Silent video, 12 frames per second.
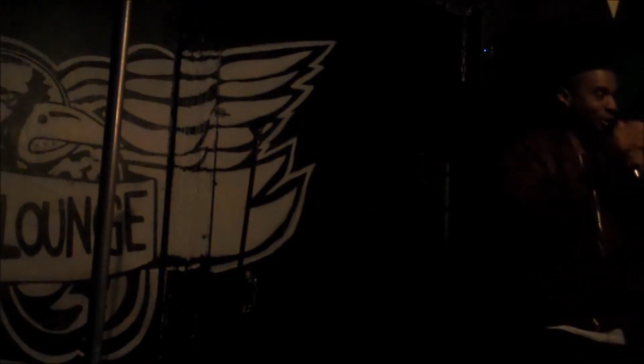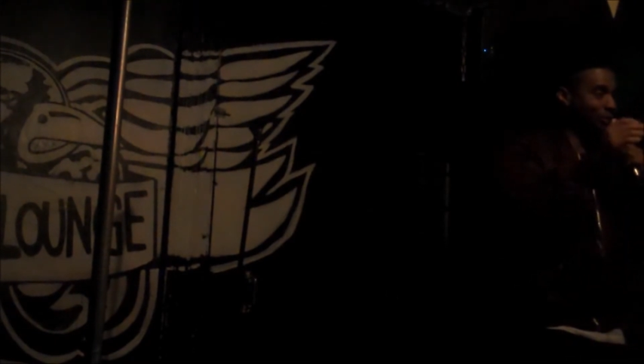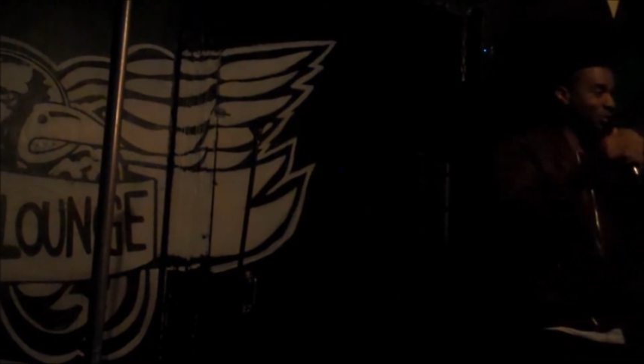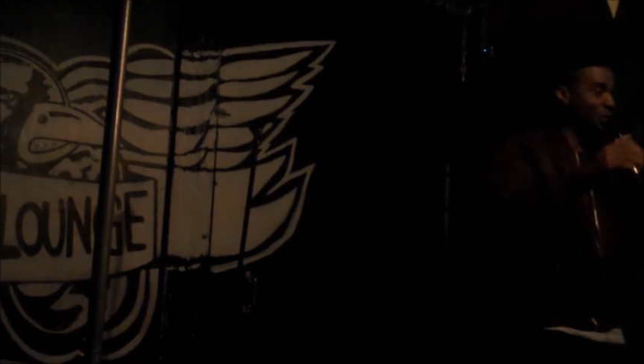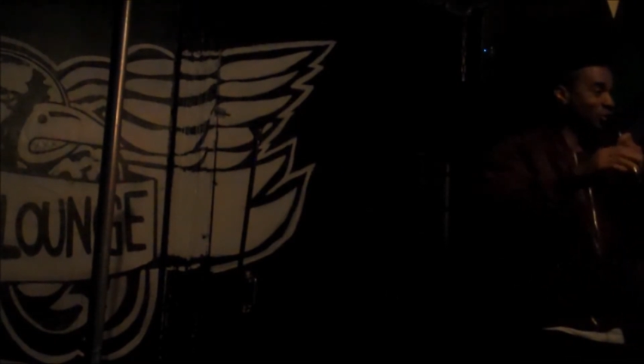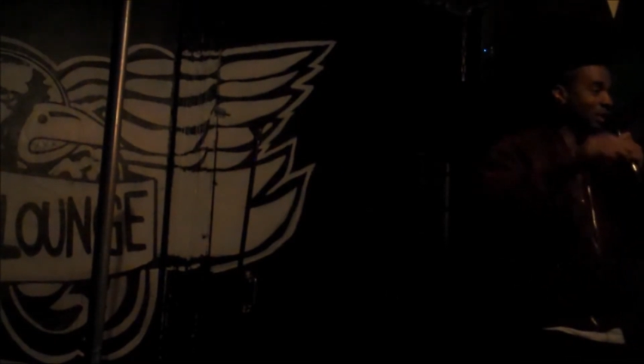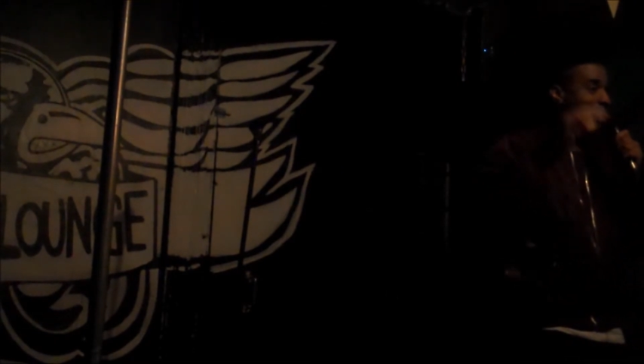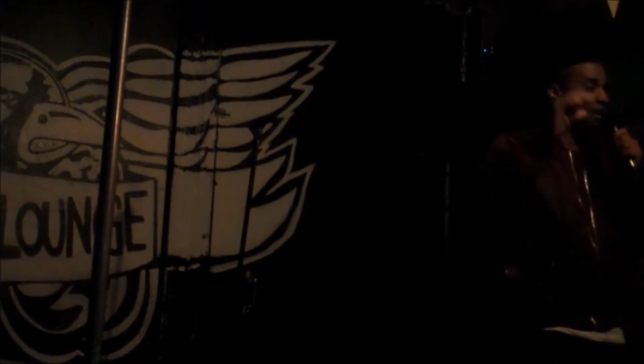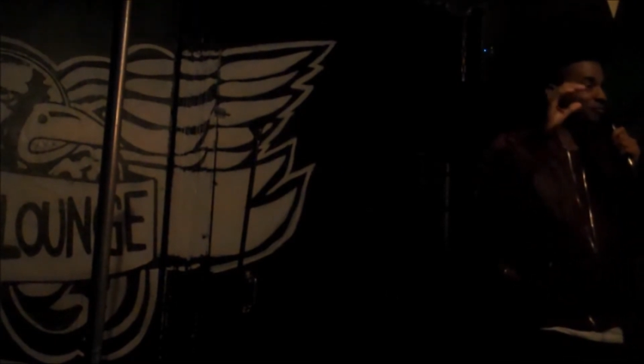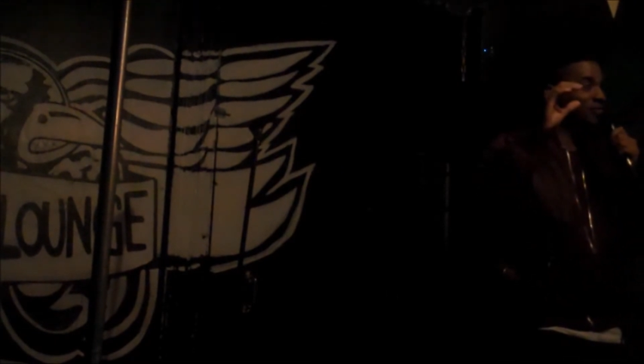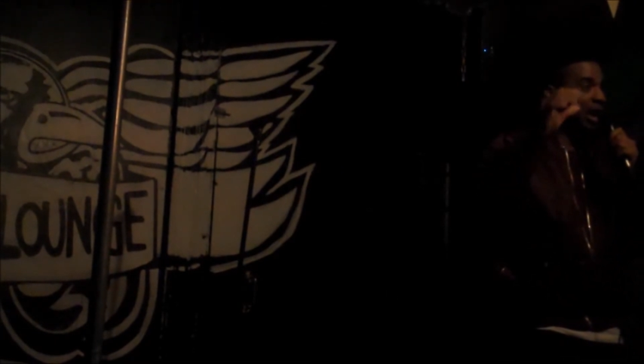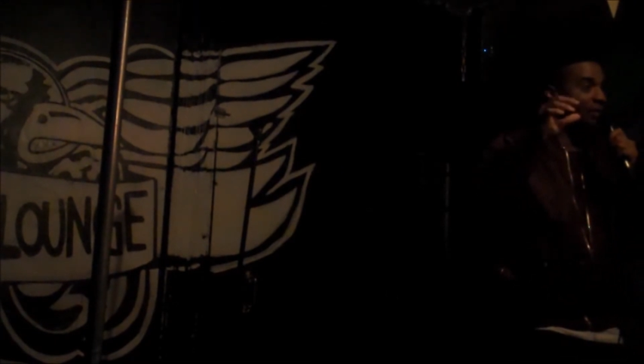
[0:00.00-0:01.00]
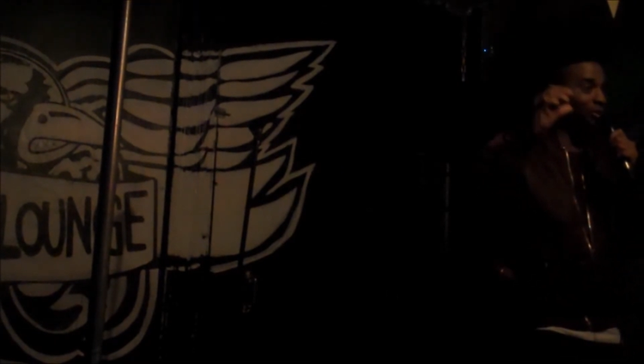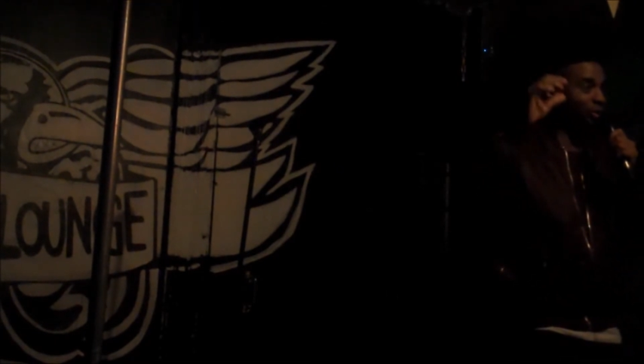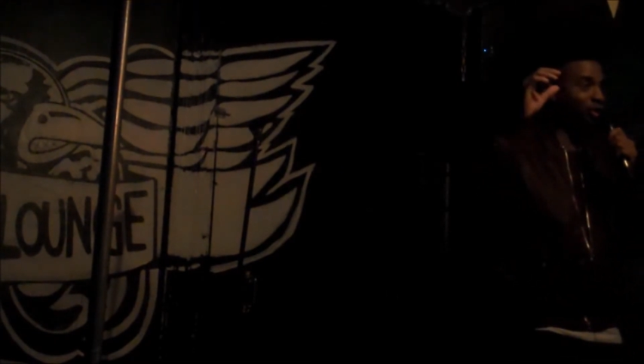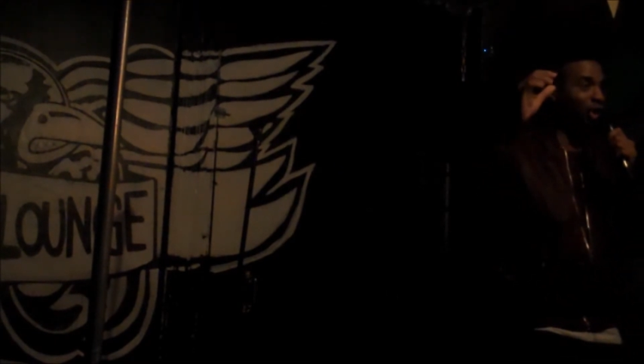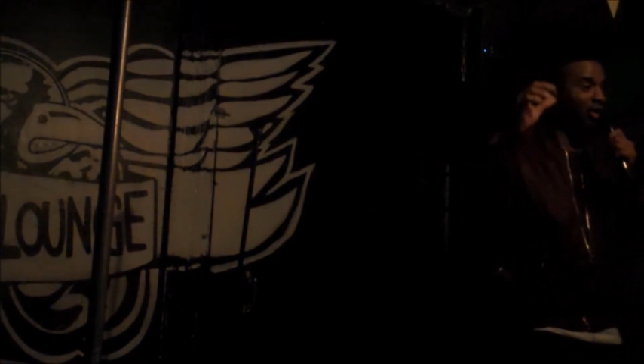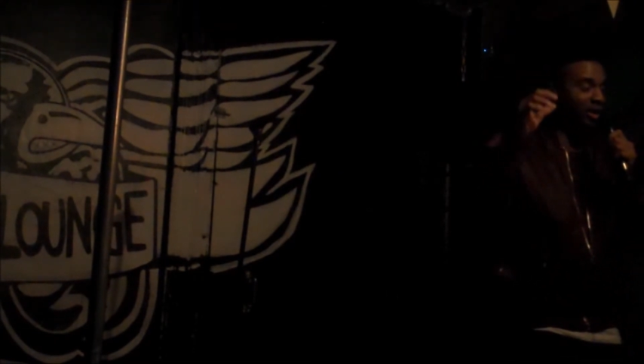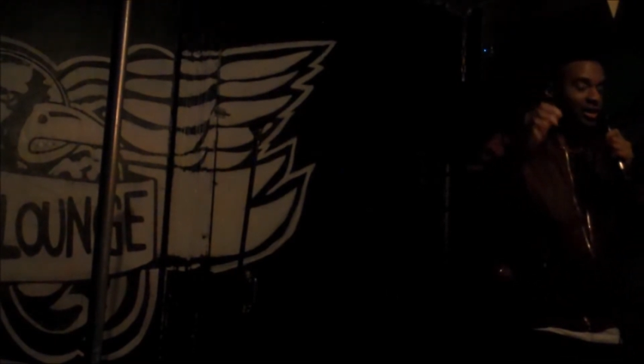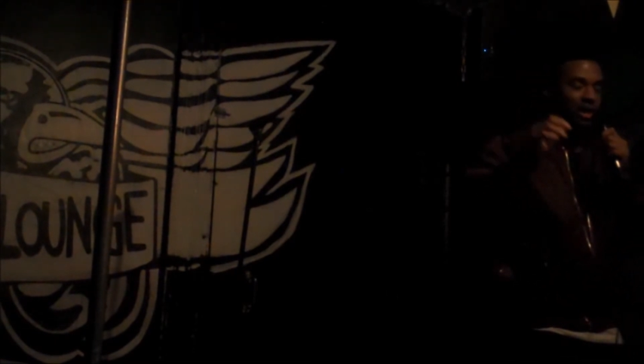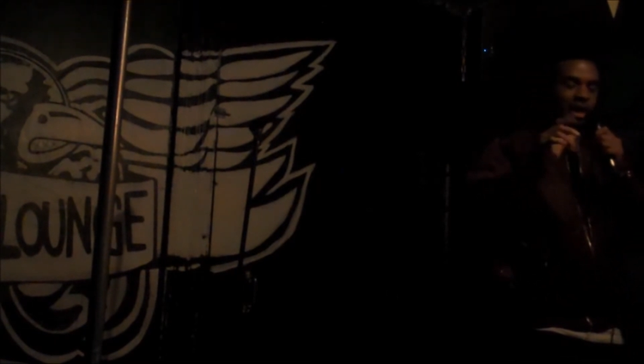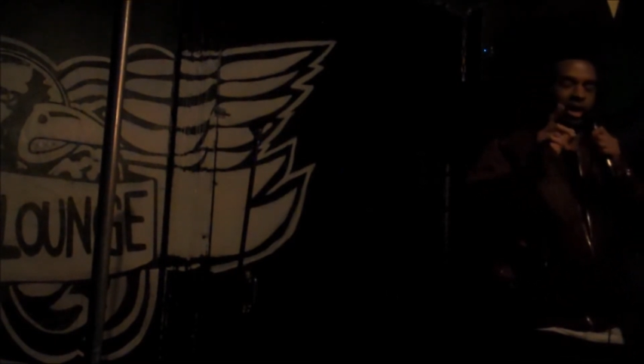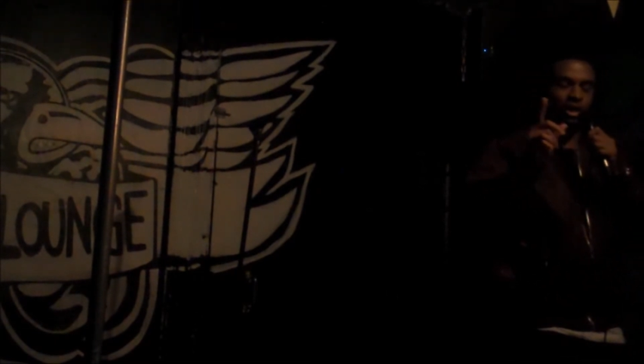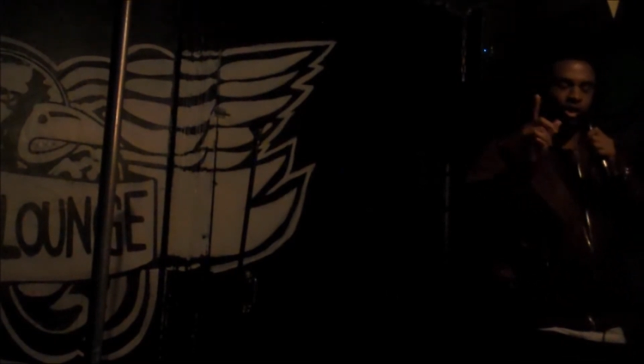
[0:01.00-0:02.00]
dispute that my father started,